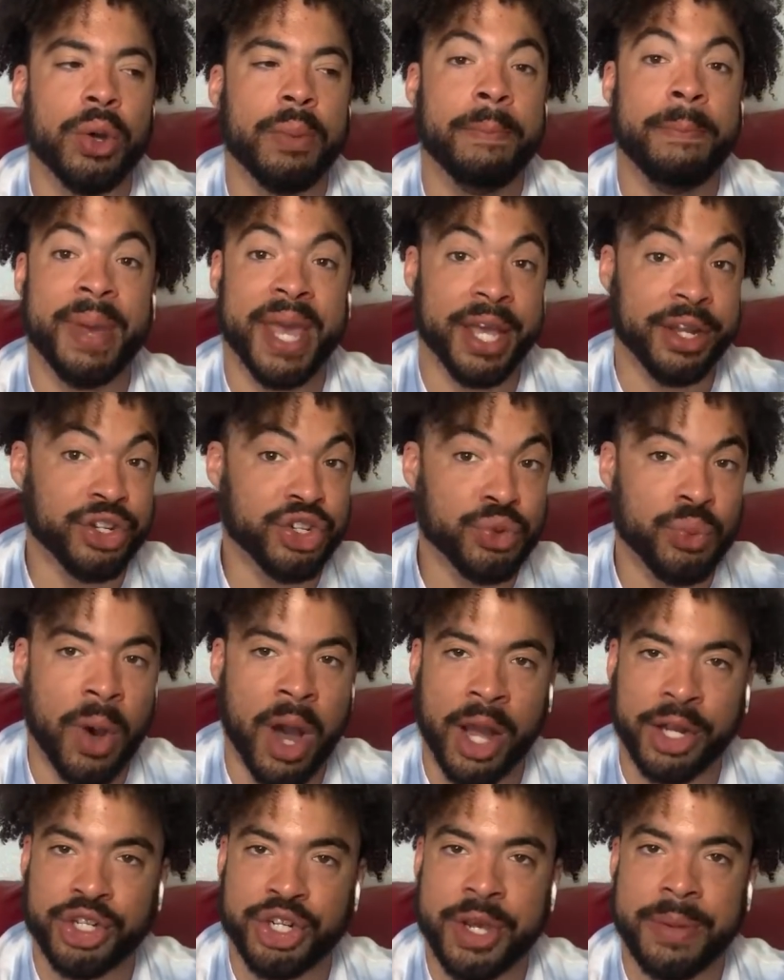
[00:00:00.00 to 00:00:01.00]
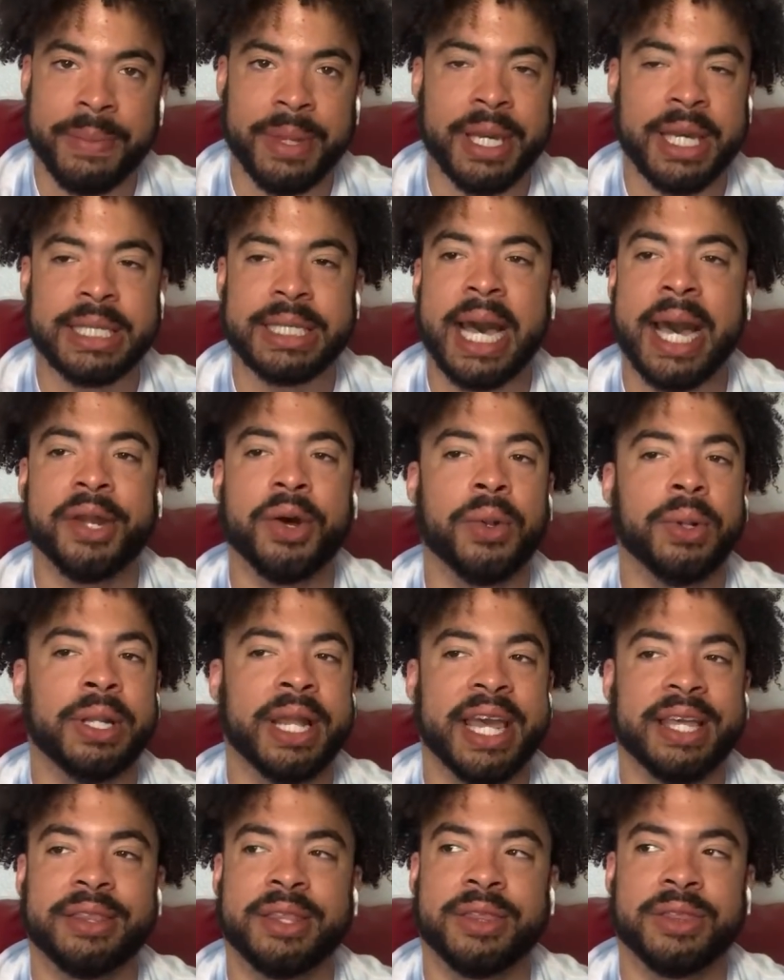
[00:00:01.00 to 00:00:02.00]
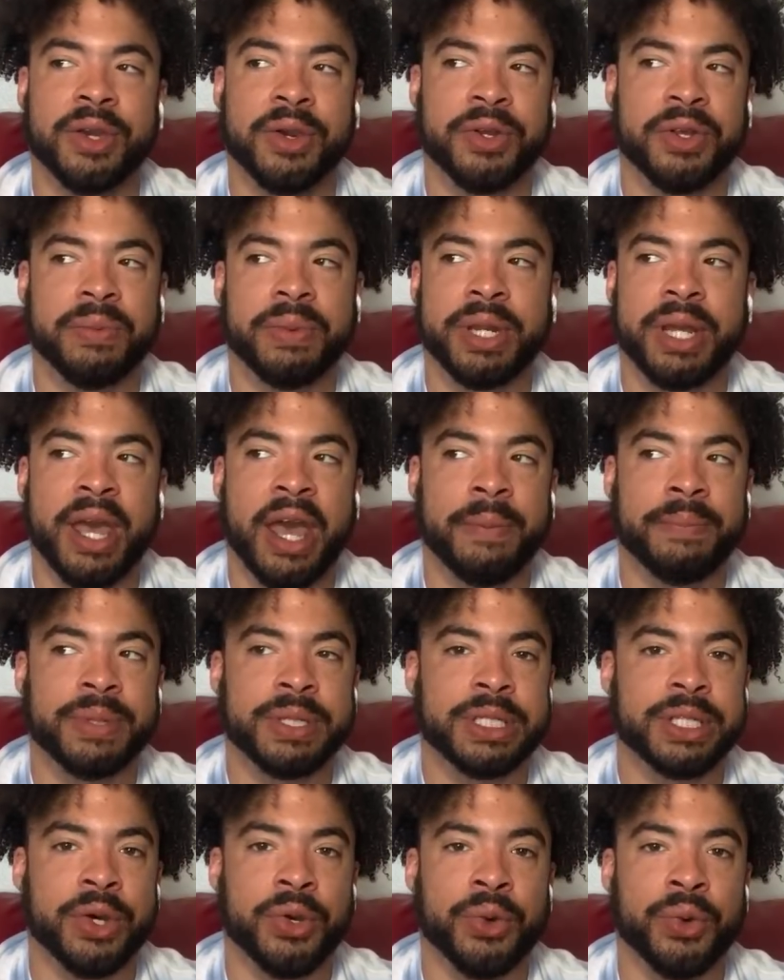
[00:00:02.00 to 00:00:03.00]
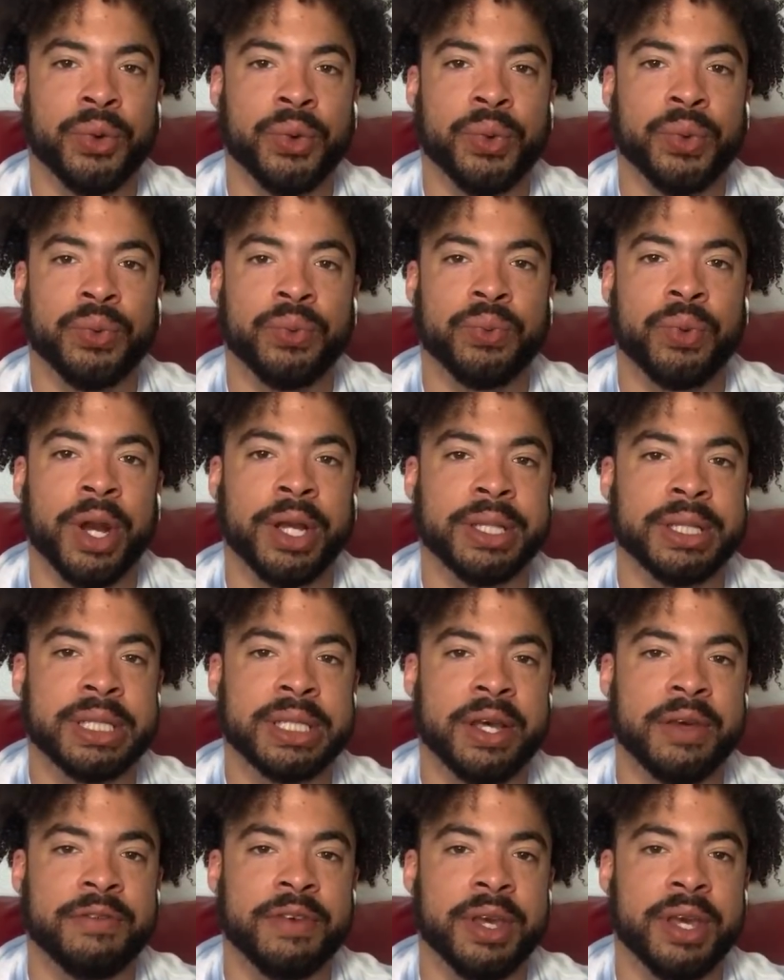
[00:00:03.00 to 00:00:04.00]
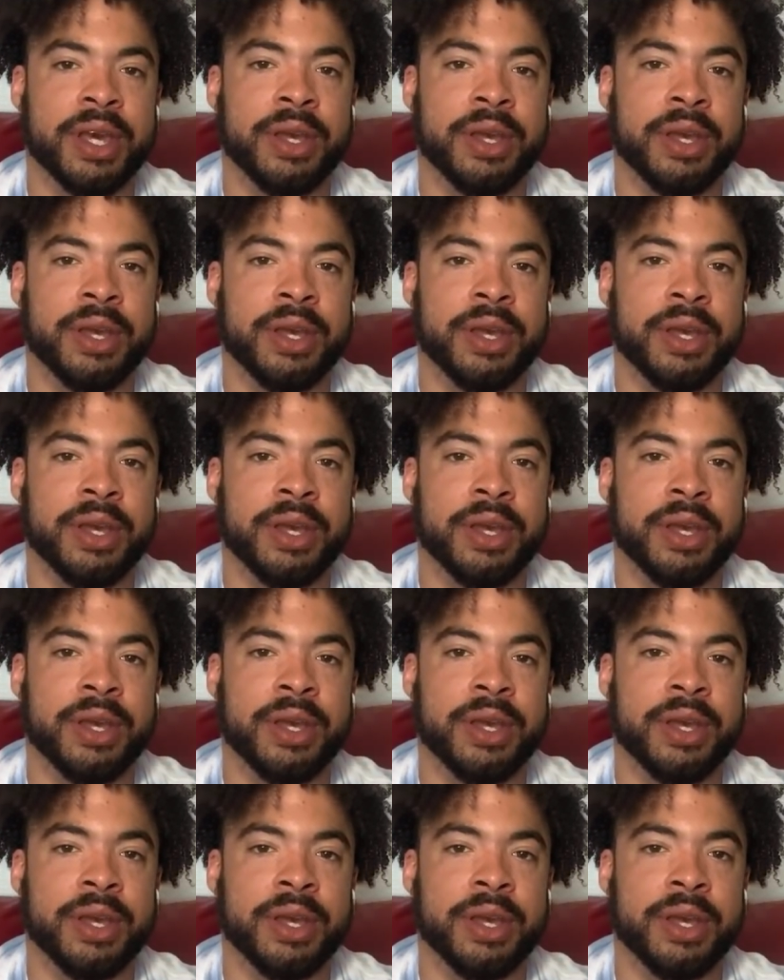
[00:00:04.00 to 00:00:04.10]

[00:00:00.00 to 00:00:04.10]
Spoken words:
binge watch it because I don't like the 30-minute episode runs of it.